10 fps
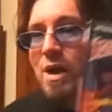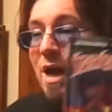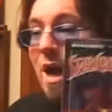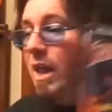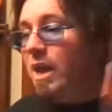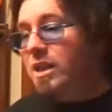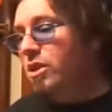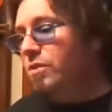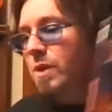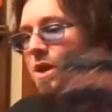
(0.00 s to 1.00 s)
I like the
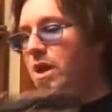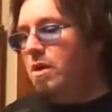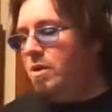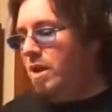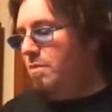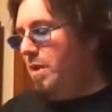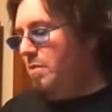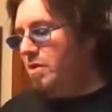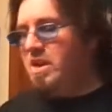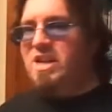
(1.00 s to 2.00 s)
3DO. A lot of
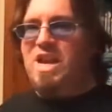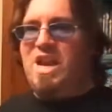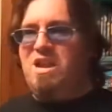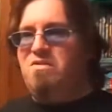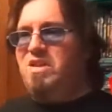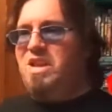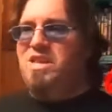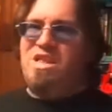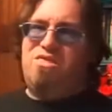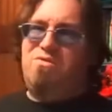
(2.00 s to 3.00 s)
people are like, yeah, I don't
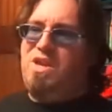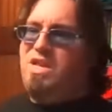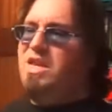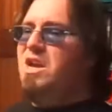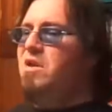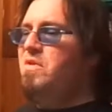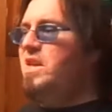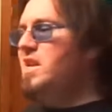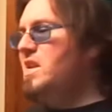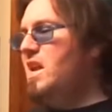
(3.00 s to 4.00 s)
like the 3DO.
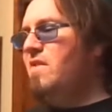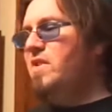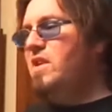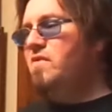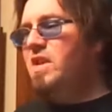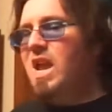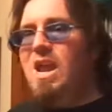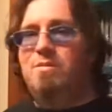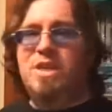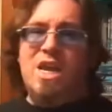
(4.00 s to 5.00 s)
They didn't have enough
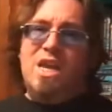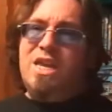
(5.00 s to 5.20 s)
games.